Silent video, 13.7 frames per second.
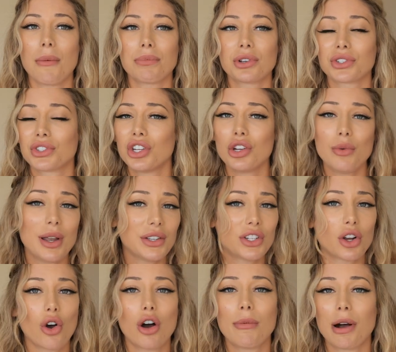There's 2 ways to
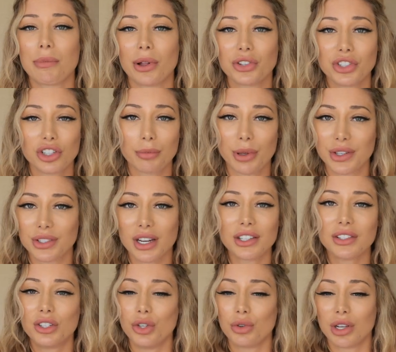go about building your
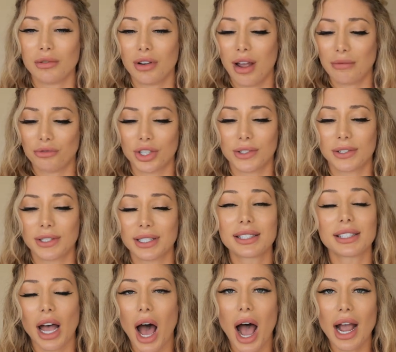business. You can just
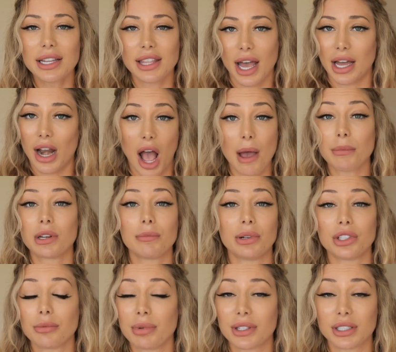decide that I'm going to
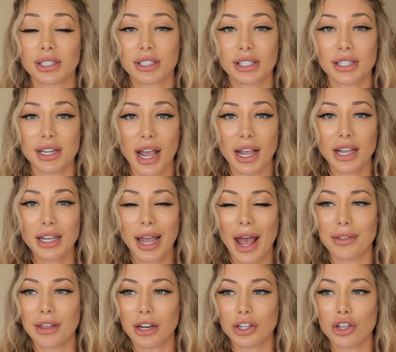build a business today,
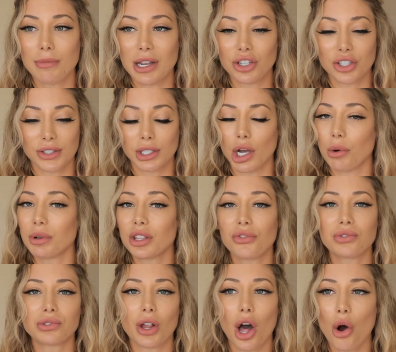and then you may just go with the
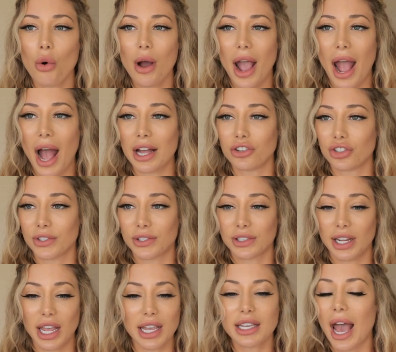flow and just
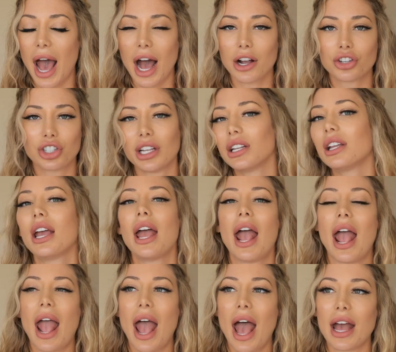take action,
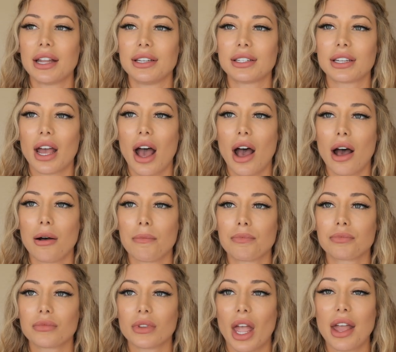and
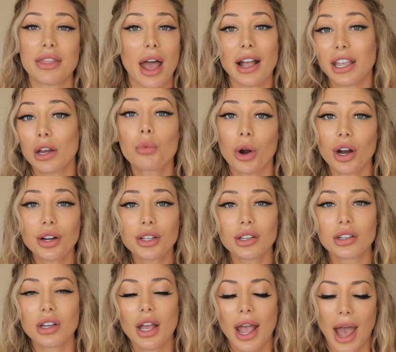that can work.
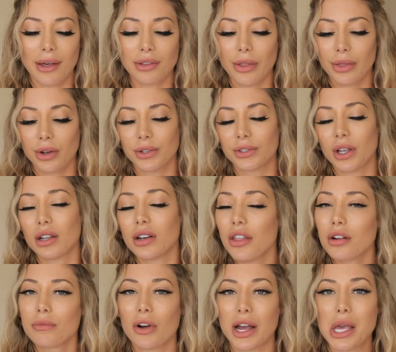And then there's
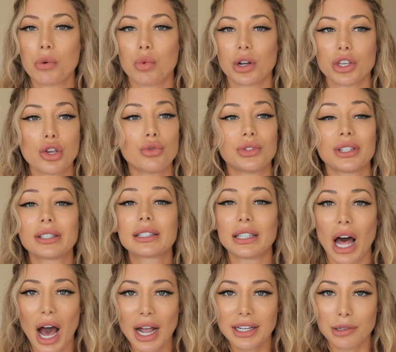another way where you
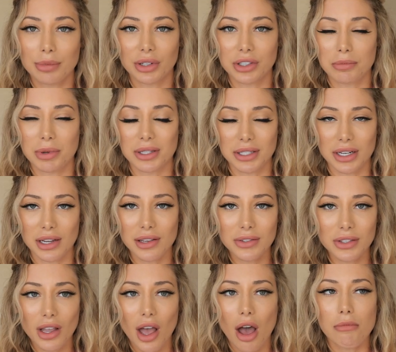decide to build
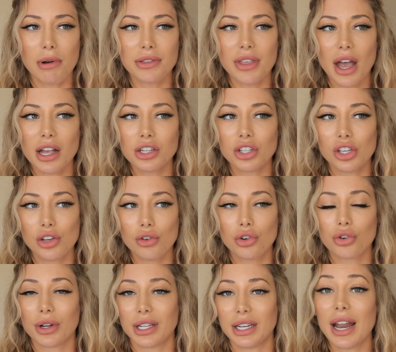business, but then you
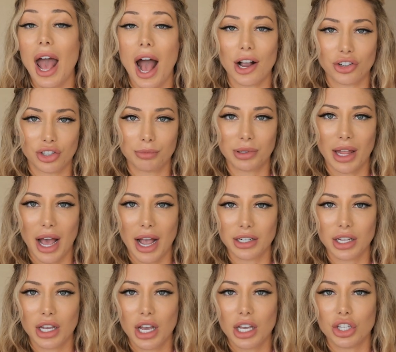create an action plan.
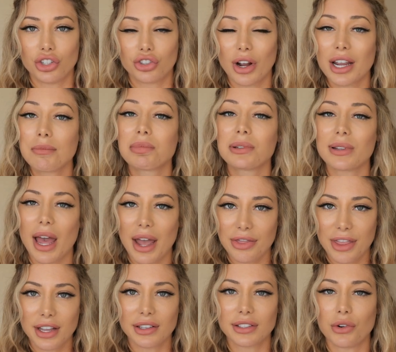You try and plan
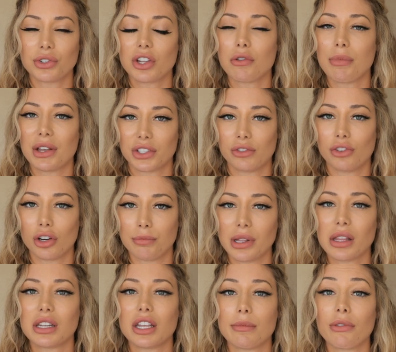things out to the best of your
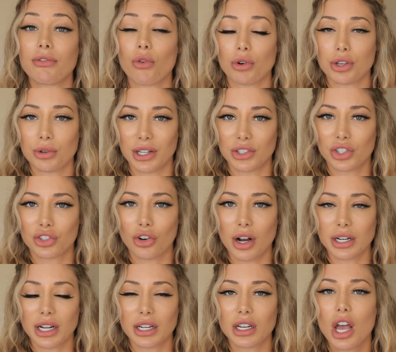ability before you get
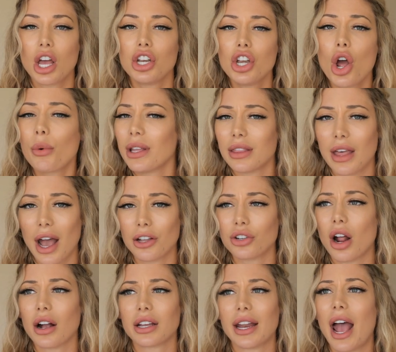started, knowing that you're
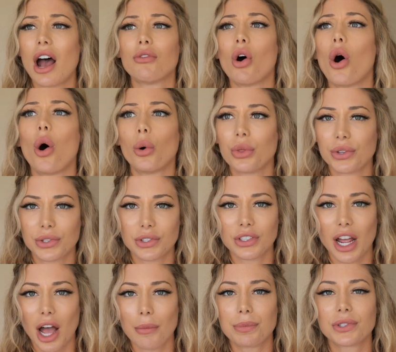not going to have all the
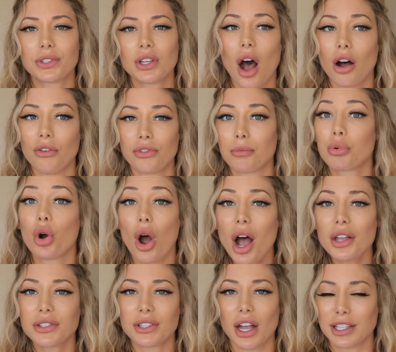steps of the
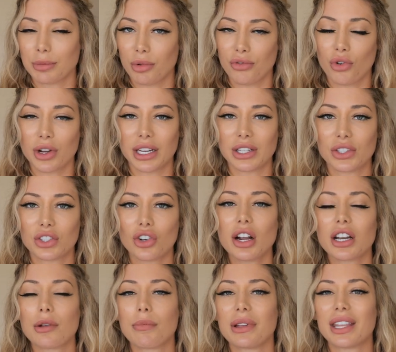process before getting
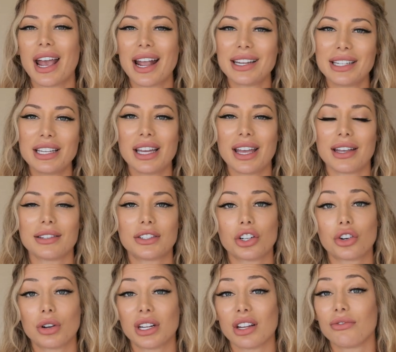started, but the idea is to
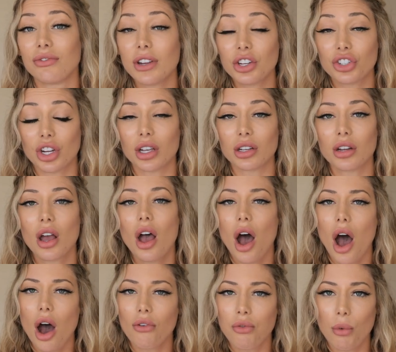create a vision
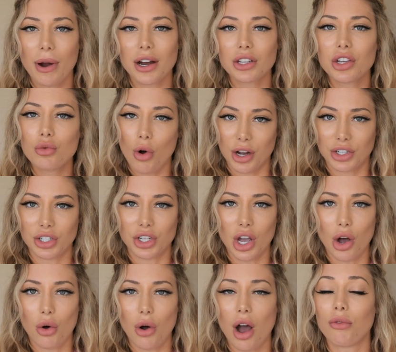of where you want to
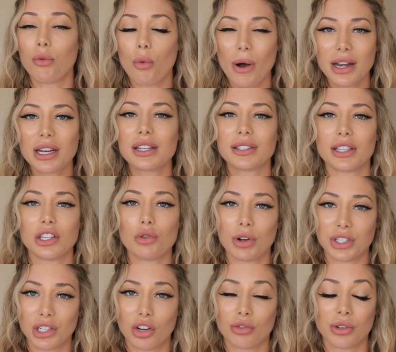go, of what it is that you
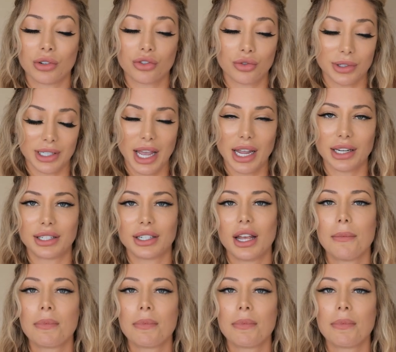want to create.